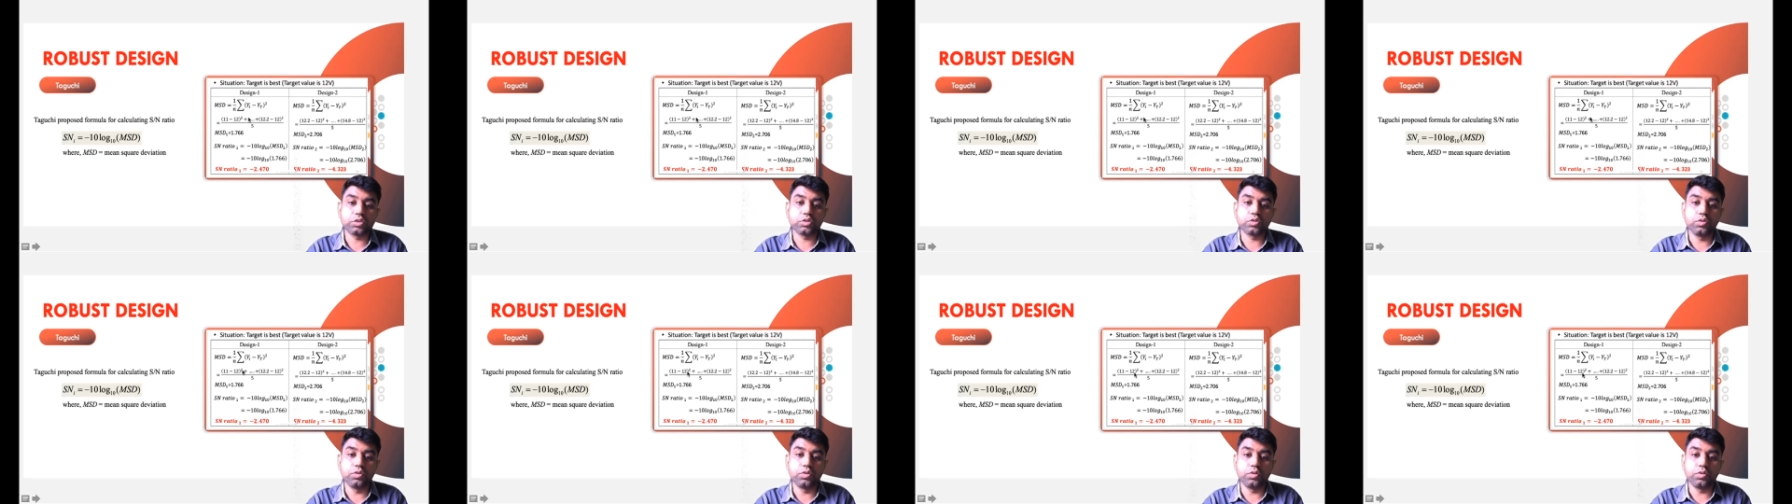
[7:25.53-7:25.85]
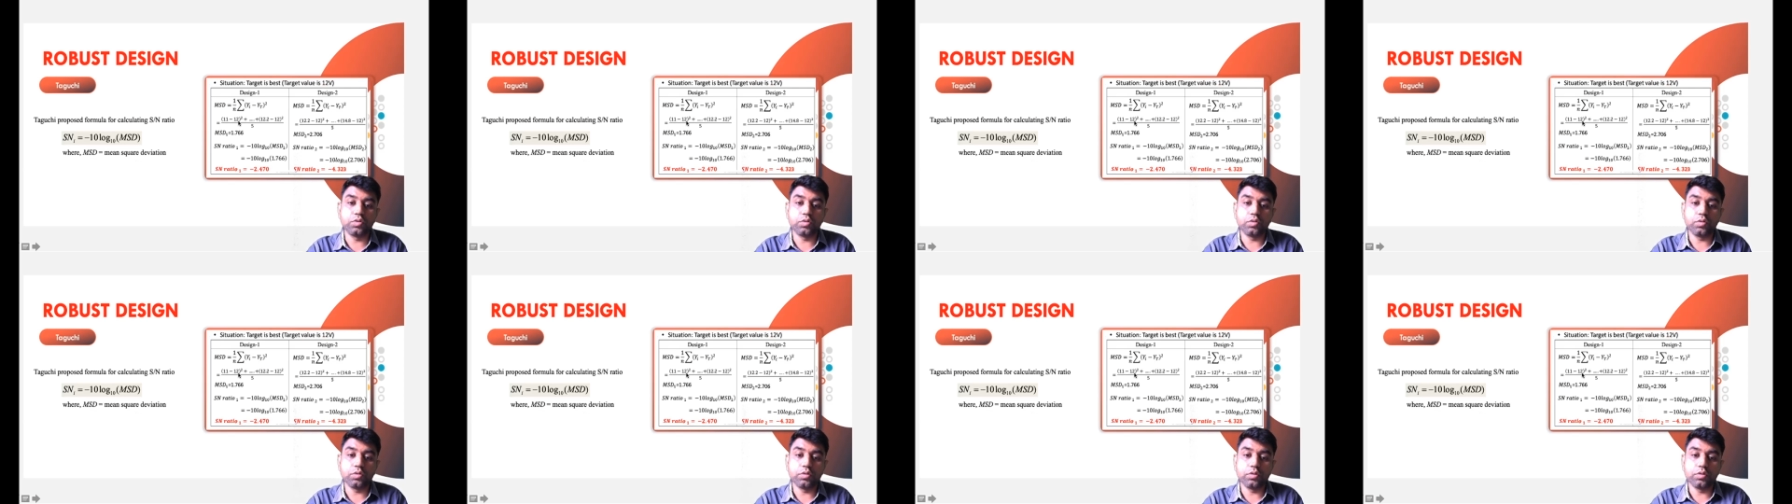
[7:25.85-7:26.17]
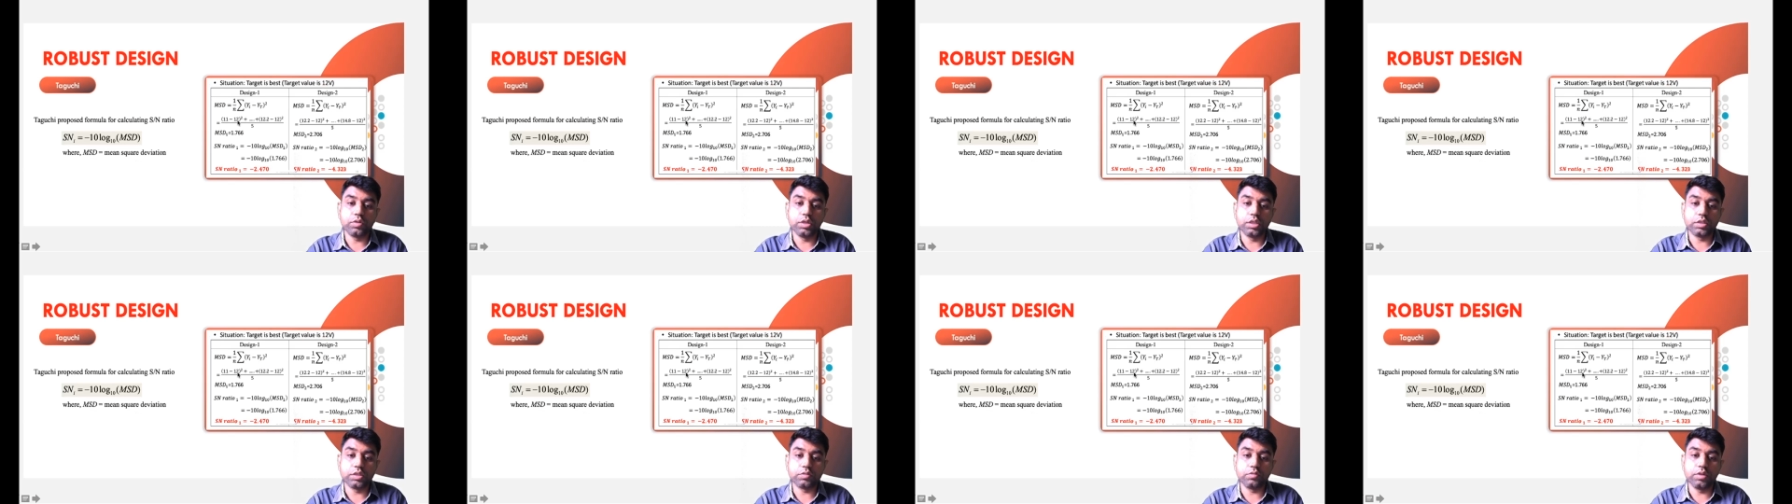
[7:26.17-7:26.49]
So
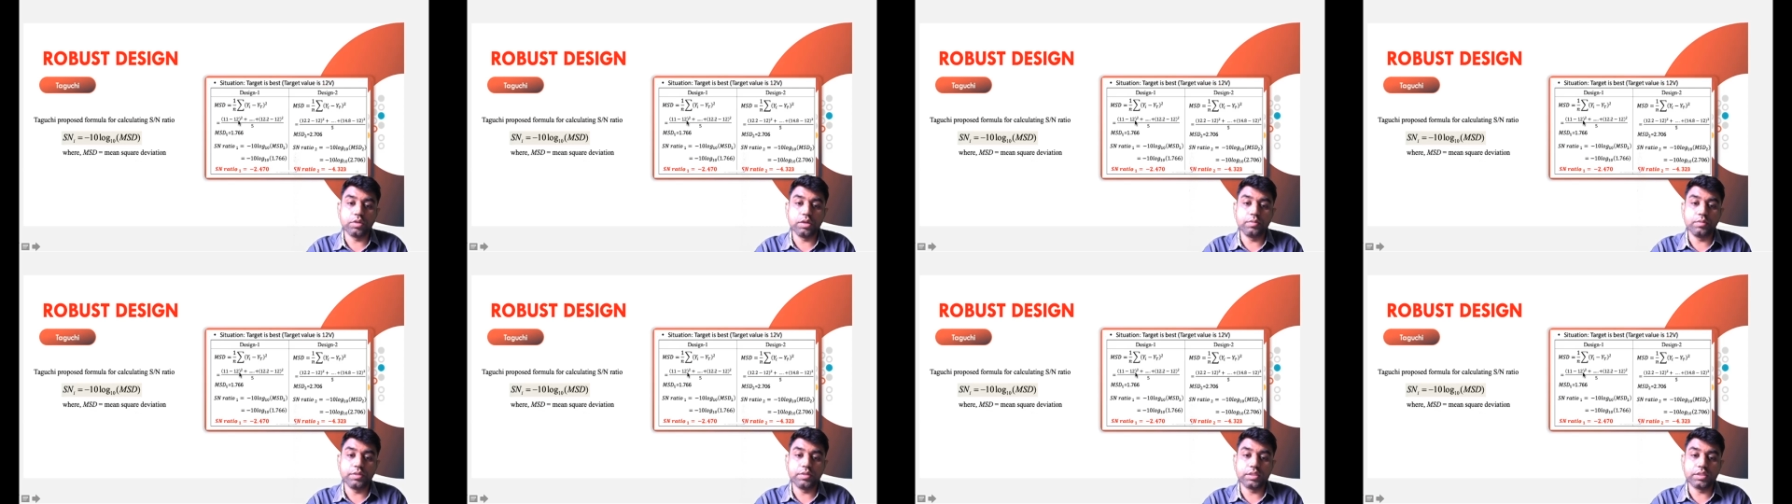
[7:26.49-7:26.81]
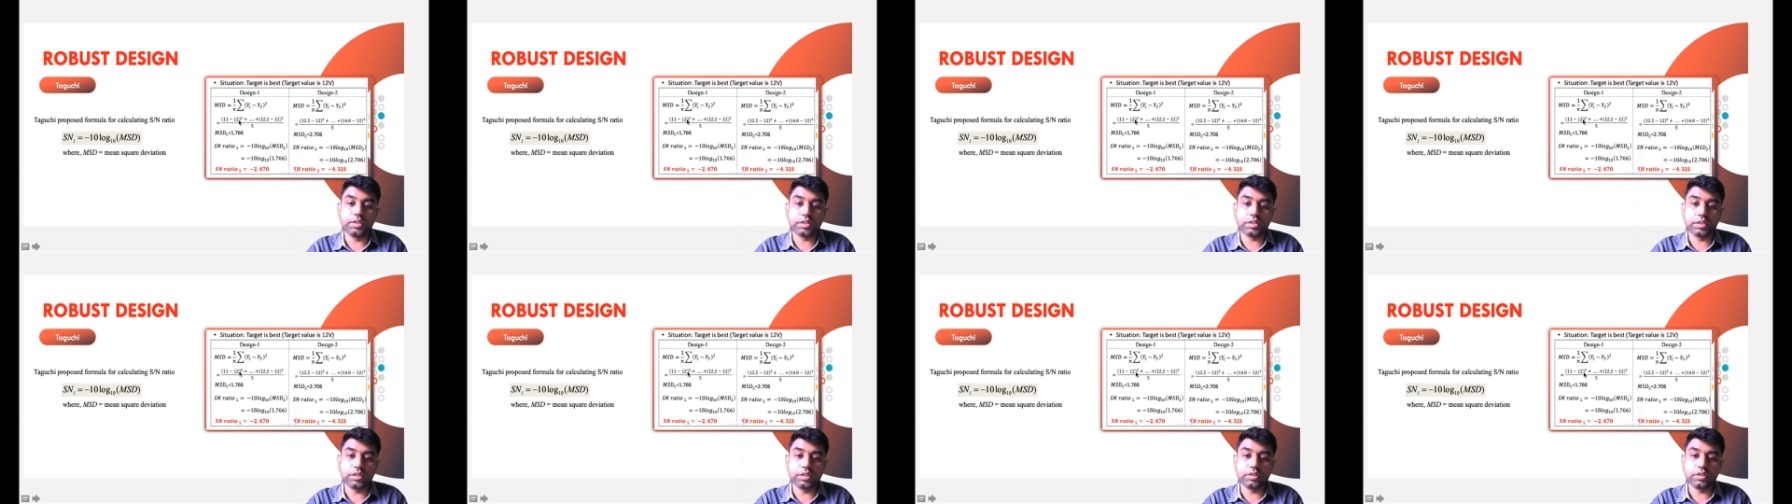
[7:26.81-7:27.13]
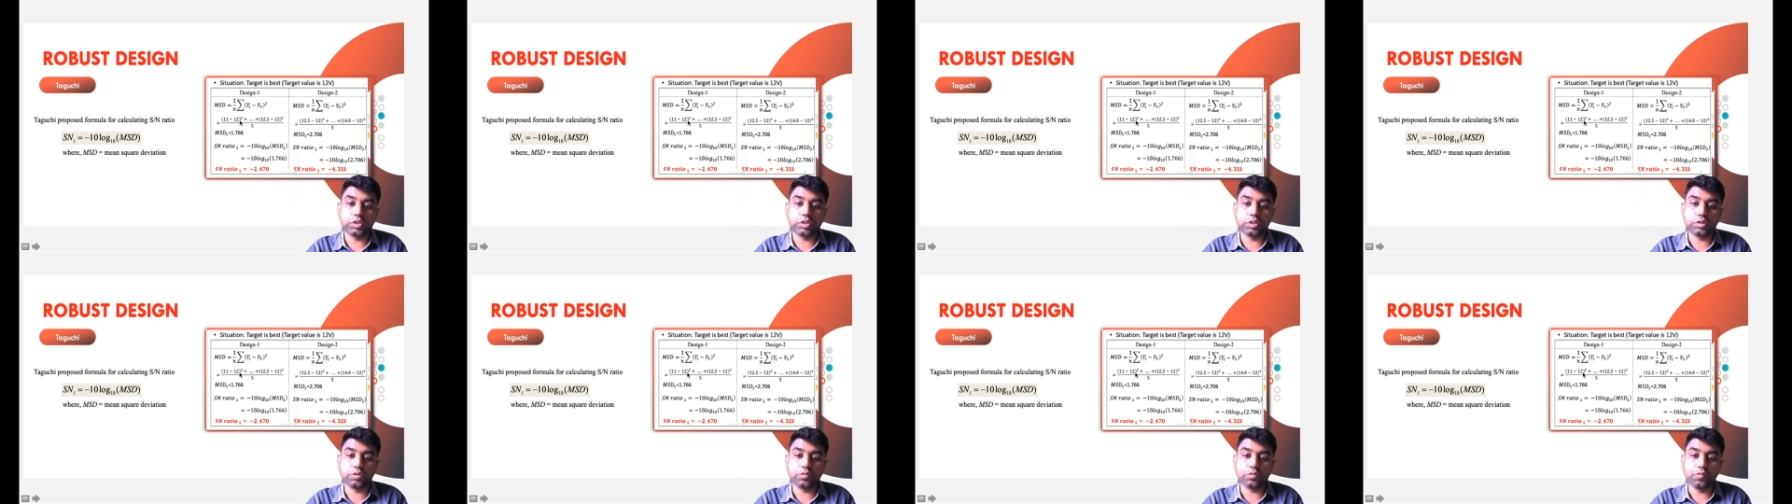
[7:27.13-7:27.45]
it
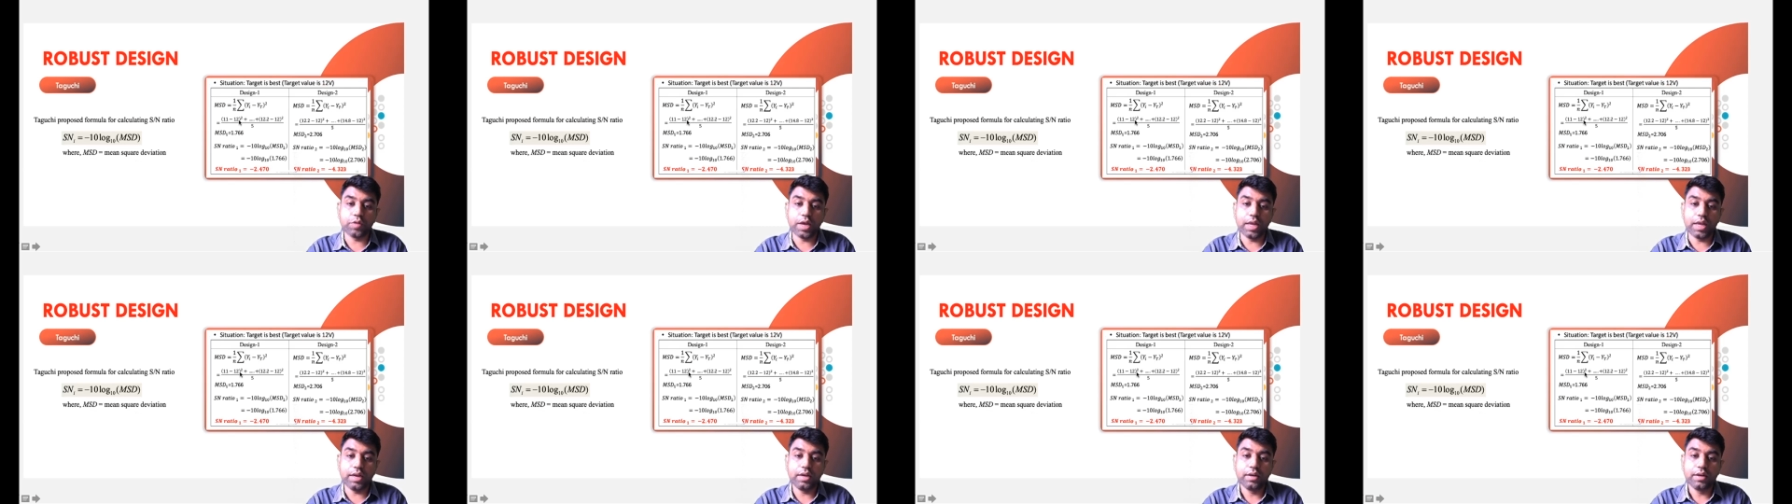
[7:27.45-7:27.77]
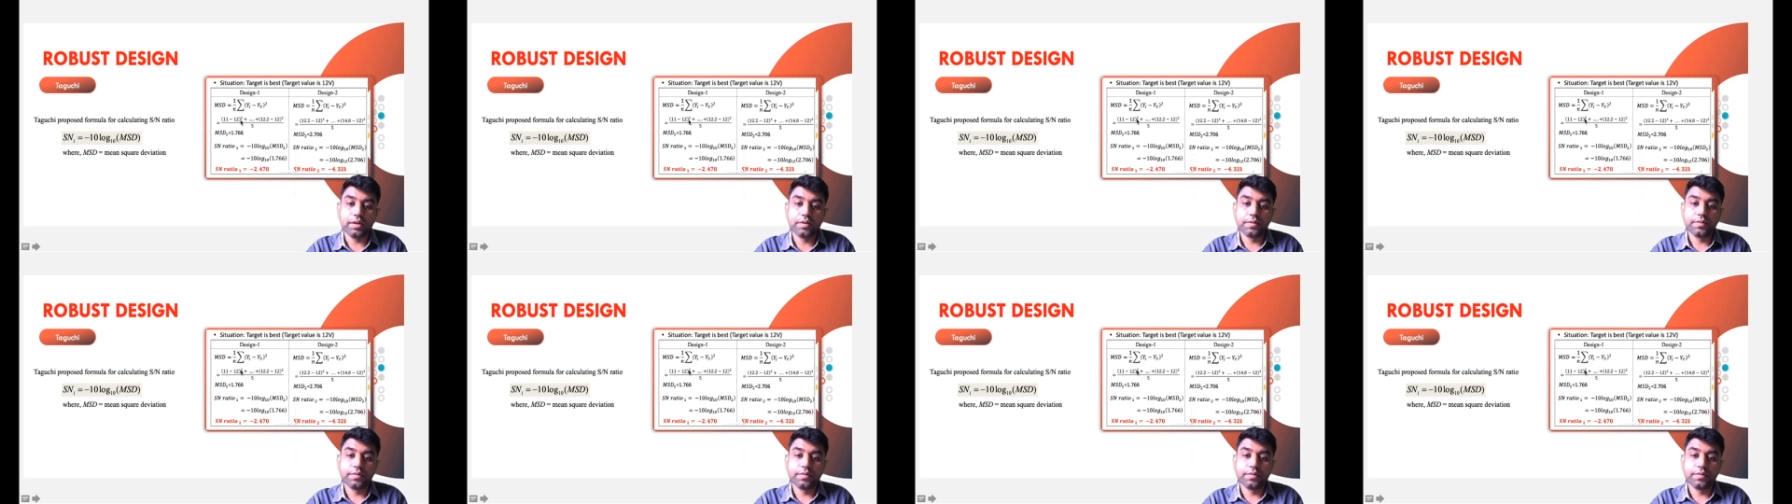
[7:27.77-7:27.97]
is 12.